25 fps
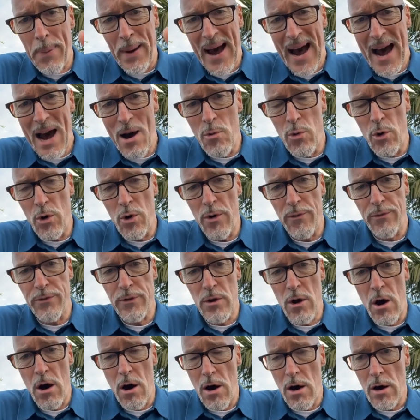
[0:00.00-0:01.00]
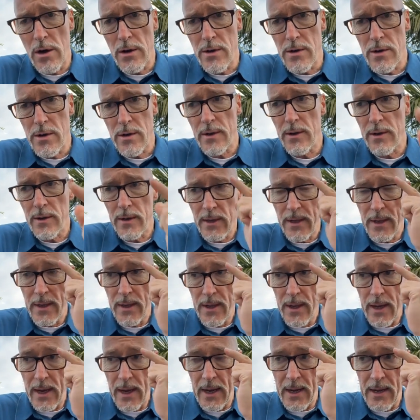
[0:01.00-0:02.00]
power of God,
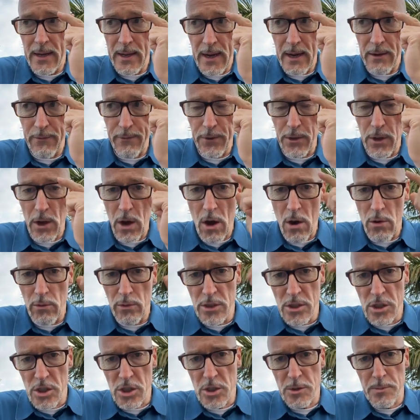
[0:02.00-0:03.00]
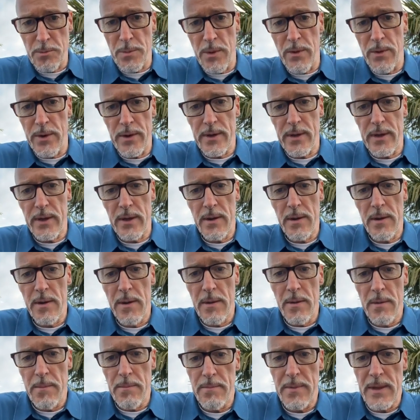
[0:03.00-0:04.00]
and therefore the Holy Spirit
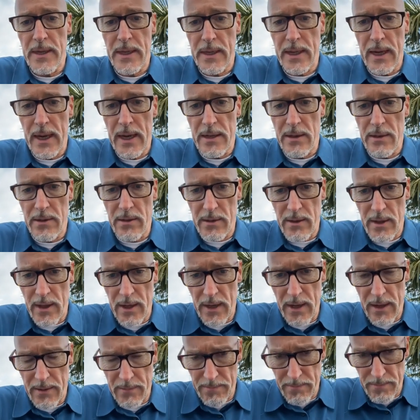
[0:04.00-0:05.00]
begins.